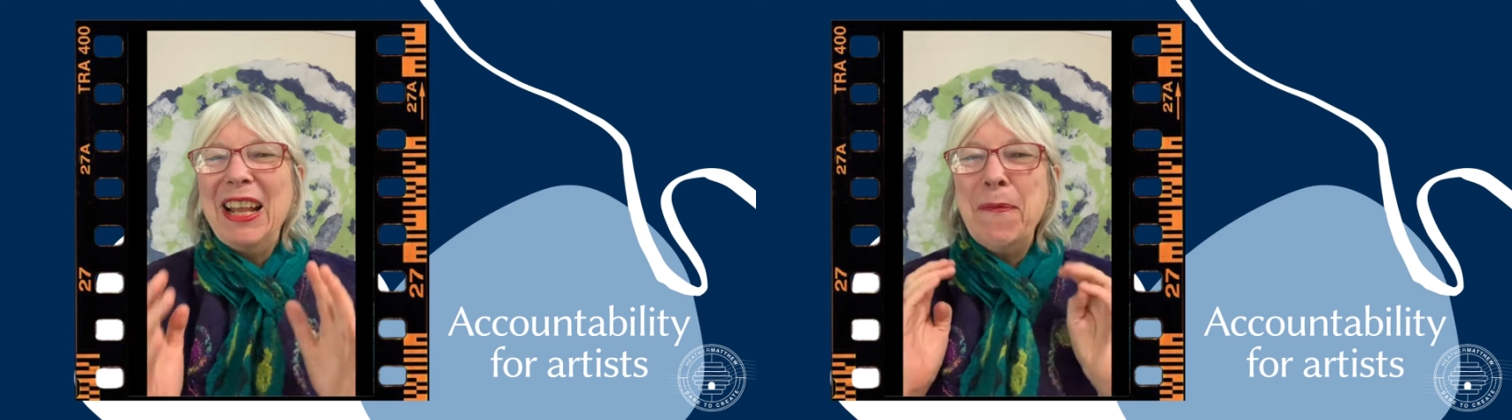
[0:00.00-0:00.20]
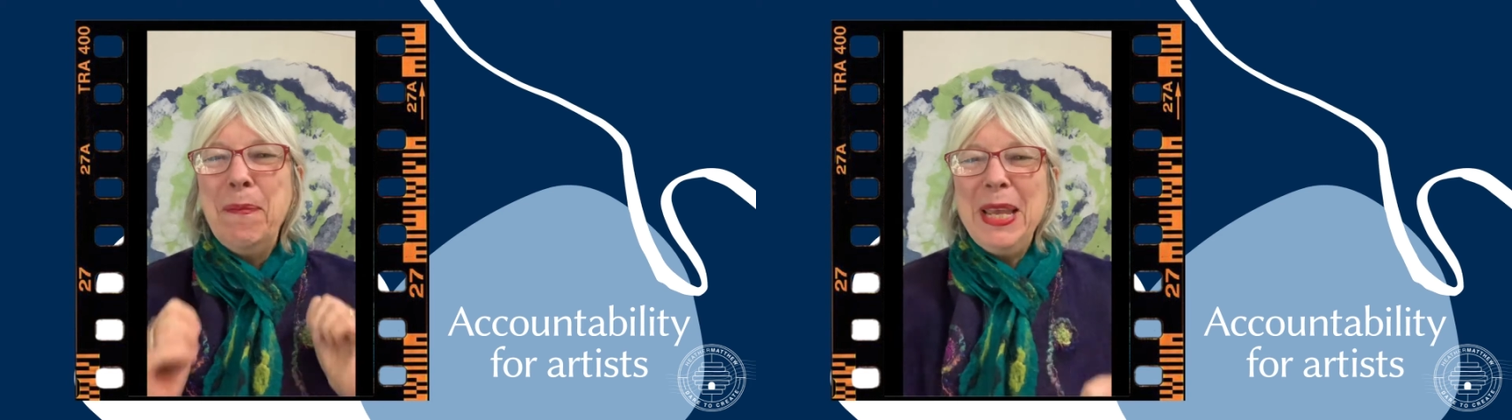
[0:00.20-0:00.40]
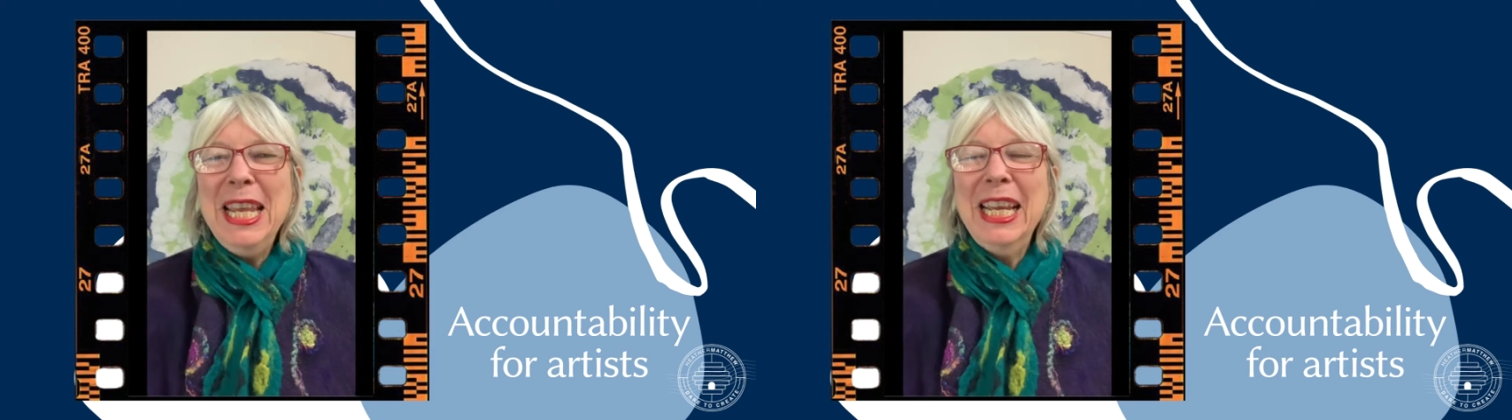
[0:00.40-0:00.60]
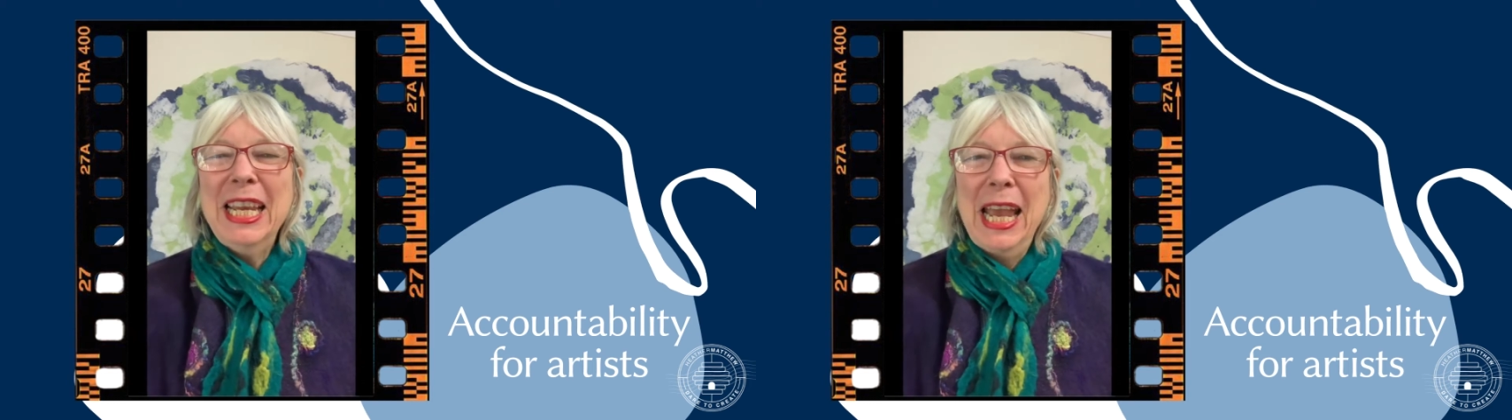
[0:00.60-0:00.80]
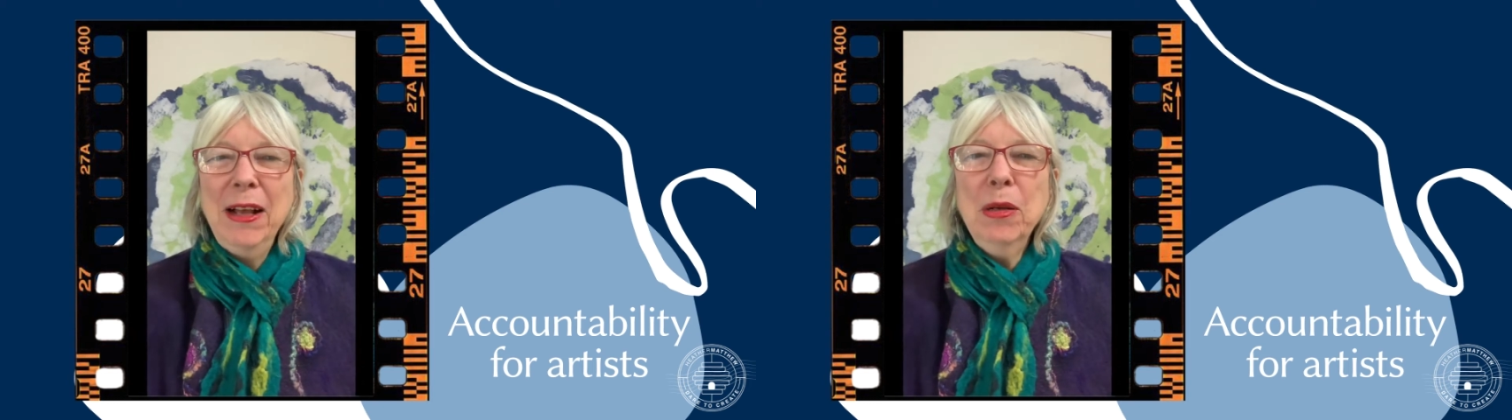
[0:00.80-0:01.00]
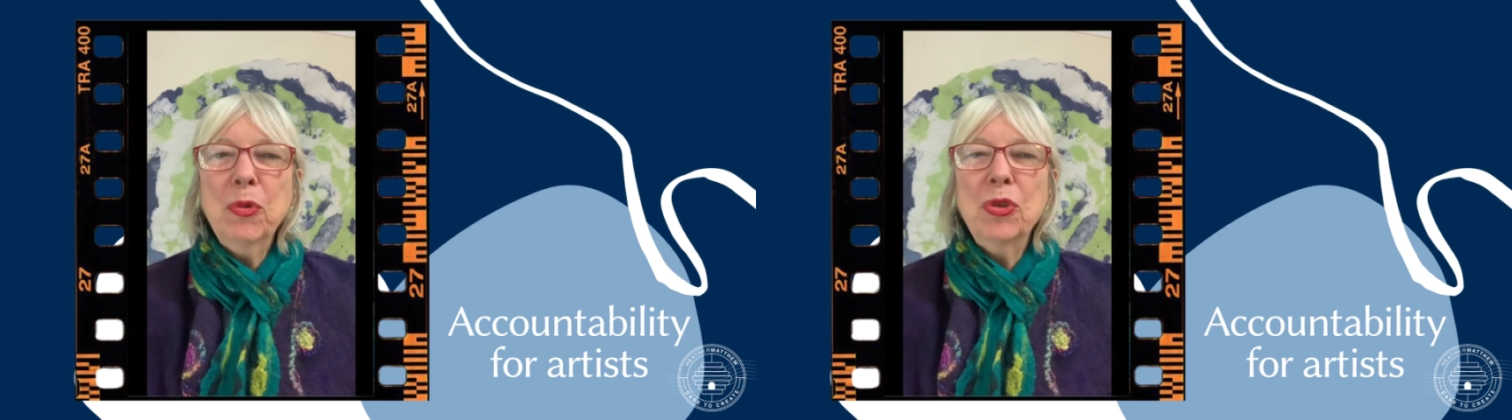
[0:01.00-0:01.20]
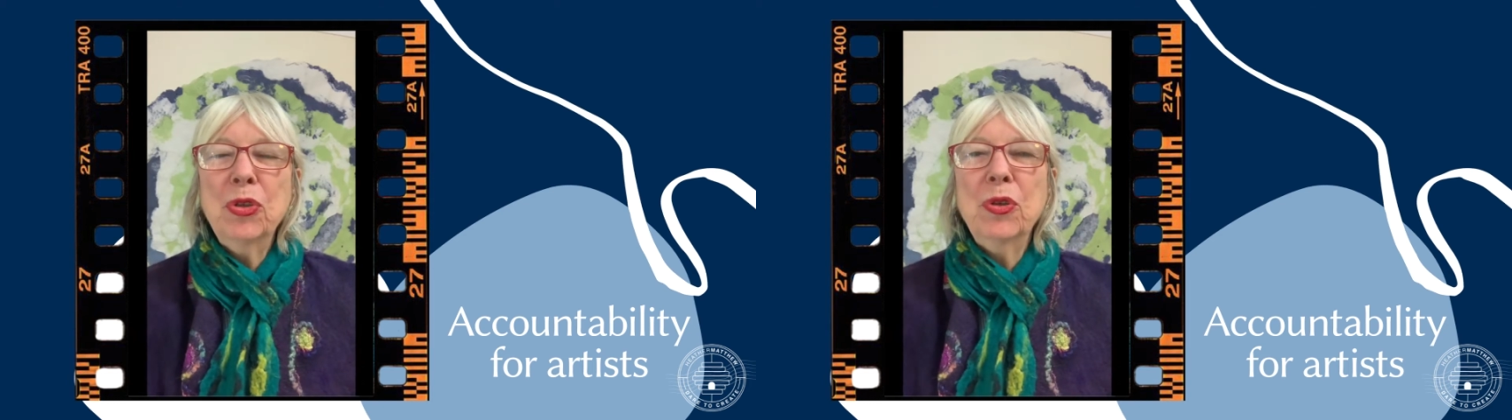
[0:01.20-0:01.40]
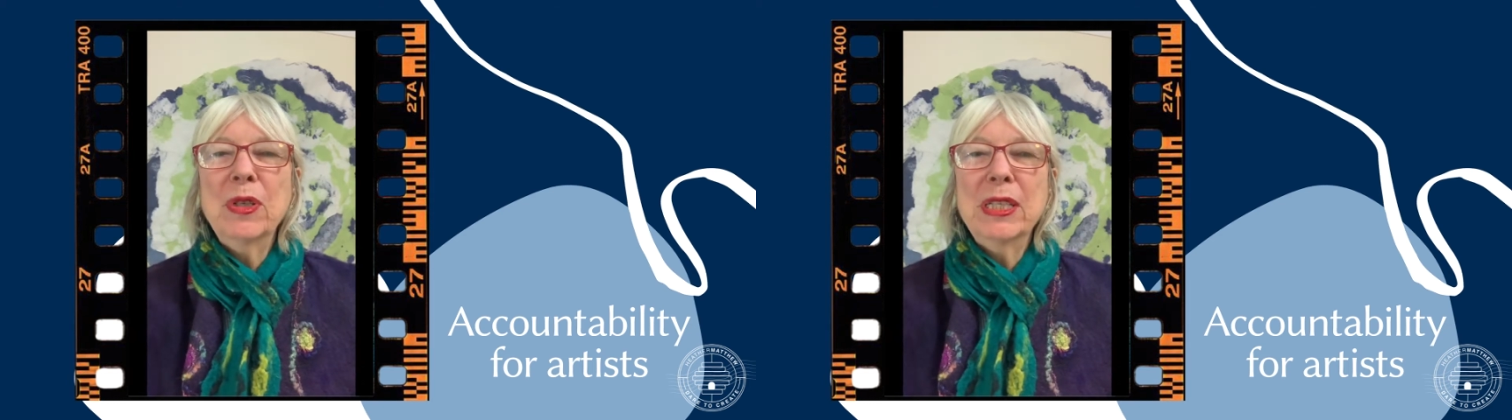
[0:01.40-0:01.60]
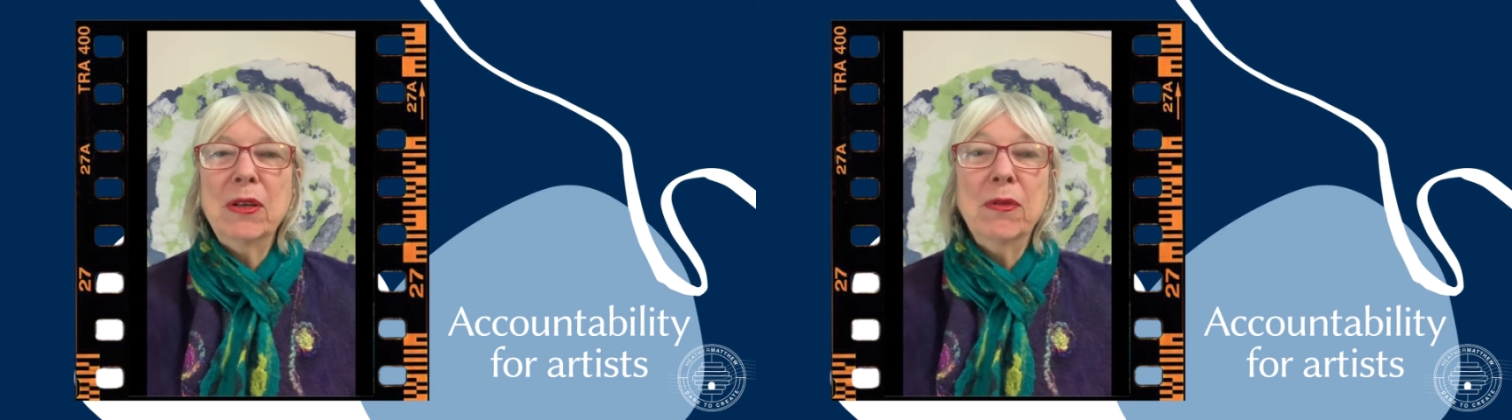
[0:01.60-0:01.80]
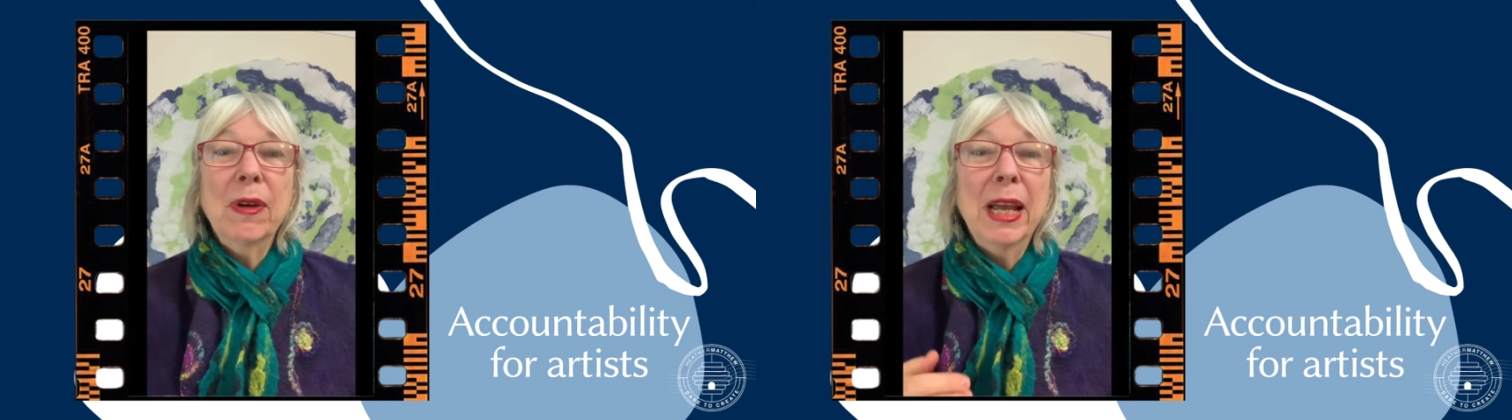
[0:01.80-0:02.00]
being accountable to yourself